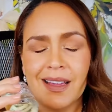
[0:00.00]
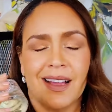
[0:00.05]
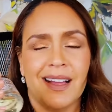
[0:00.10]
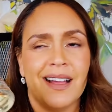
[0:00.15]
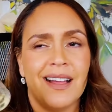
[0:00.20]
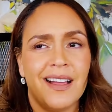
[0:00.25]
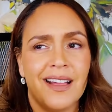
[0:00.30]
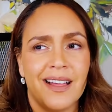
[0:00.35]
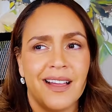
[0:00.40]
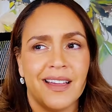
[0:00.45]

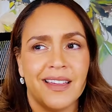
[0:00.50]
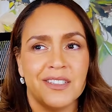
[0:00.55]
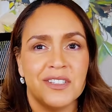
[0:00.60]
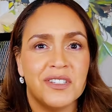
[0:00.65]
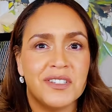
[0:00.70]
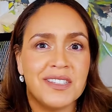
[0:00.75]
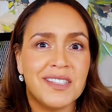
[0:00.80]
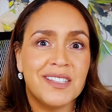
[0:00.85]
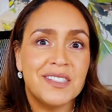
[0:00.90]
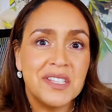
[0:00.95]
Ah, it
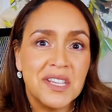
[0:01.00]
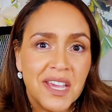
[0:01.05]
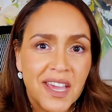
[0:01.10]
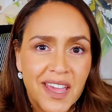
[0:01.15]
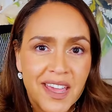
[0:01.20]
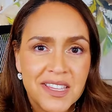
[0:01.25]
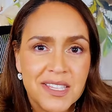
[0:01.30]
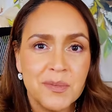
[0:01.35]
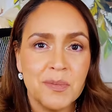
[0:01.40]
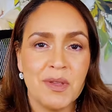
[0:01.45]
just it
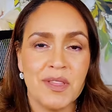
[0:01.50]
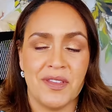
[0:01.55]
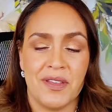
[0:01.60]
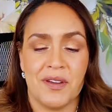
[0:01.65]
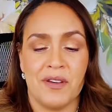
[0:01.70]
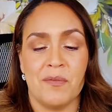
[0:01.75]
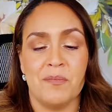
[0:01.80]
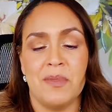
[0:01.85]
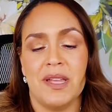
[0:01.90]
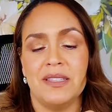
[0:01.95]
takes me
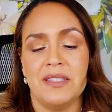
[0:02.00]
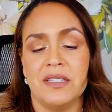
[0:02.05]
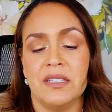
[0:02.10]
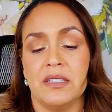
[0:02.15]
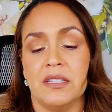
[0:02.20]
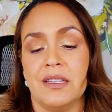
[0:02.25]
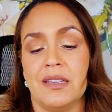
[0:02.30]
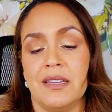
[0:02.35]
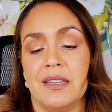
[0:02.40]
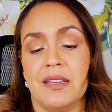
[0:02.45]
there
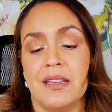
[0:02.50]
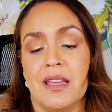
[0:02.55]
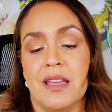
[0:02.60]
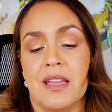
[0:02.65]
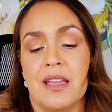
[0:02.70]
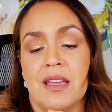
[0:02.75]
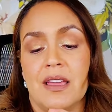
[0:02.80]
mentally.